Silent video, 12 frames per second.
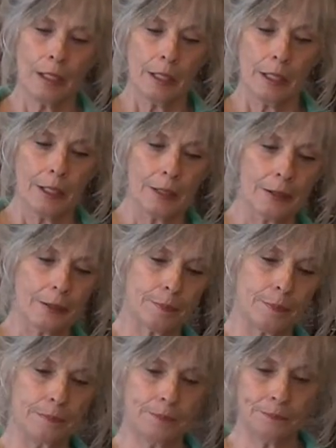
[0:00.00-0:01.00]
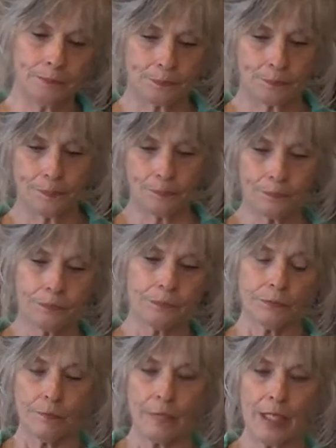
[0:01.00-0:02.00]
And
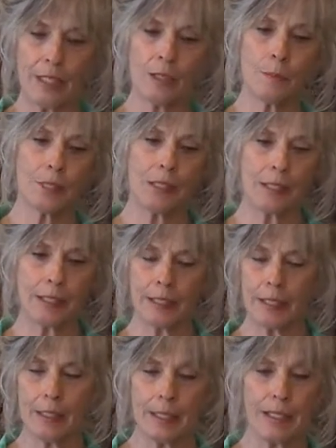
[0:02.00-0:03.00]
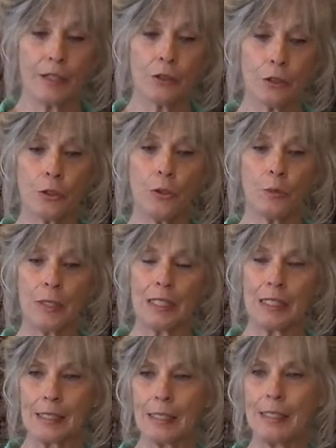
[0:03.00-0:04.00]
intimacy,
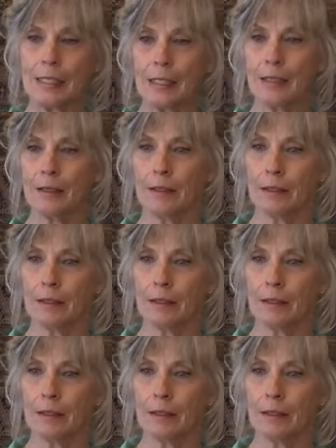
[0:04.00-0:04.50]
in-to-me-see.